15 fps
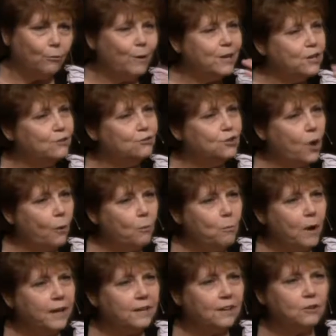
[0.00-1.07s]
What you don't
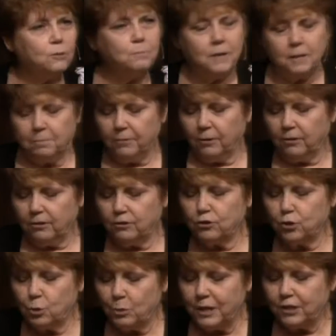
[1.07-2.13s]
want other people
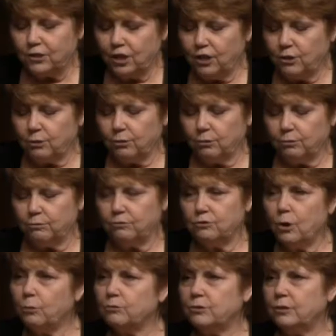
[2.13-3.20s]
doing to you,
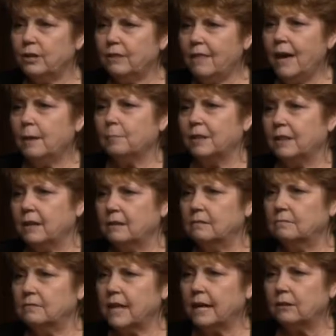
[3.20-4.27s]
don't do to them, and
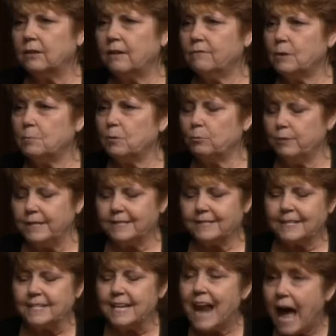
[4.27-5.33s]
then that'll give them a
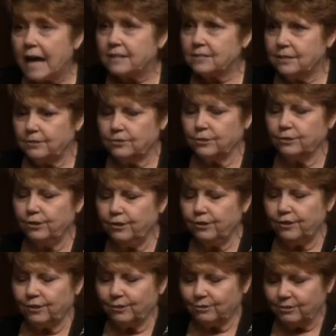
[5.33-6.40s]
reason not to
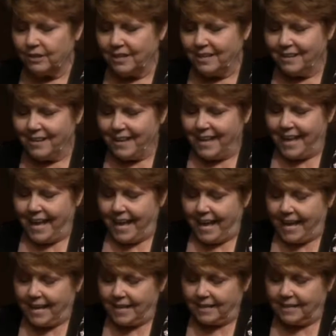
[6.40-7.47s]
hurt you.
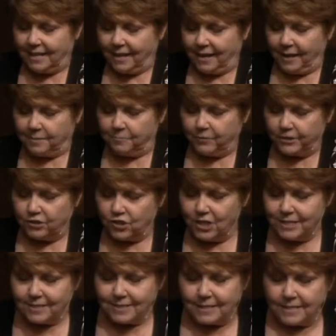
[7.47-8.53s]
And when
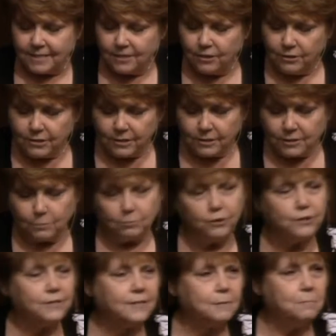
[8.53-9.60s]
Jesus uses the
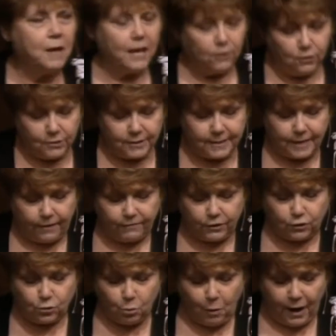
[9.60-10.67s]
words in Matthew
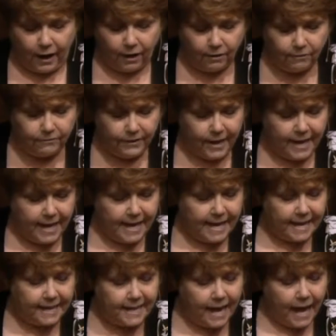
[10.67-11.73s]
7:12,
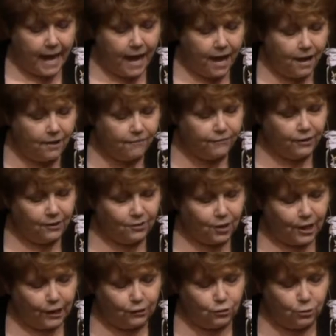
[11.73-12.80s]
in
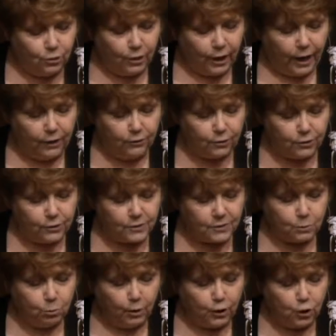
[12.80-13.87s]
everything do to
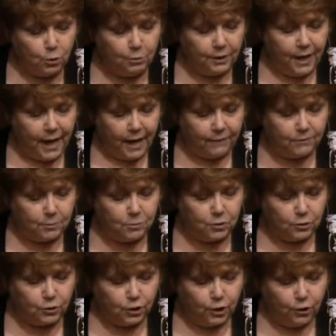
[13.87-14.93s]
others what you would have them
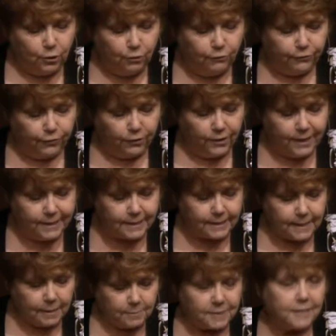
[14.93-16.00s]
do to you, for this
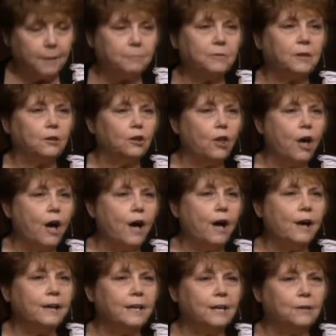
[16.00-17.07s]
sums up the
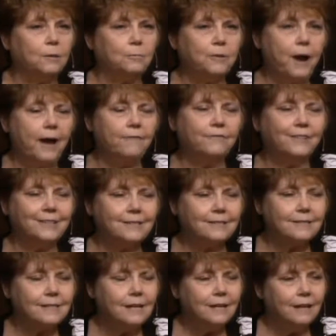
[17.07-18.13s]
law and the
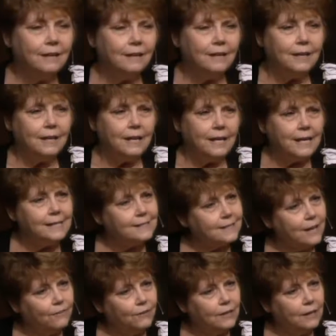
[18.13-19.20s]
prophets, he's
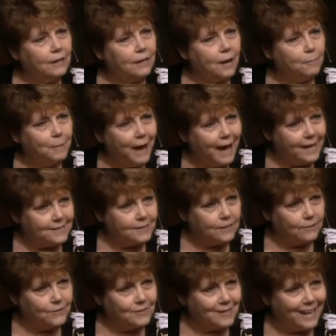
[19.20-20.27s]
giving it a
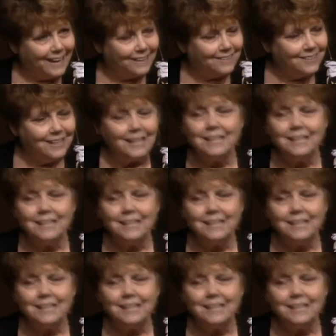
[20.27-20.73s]
positive slant.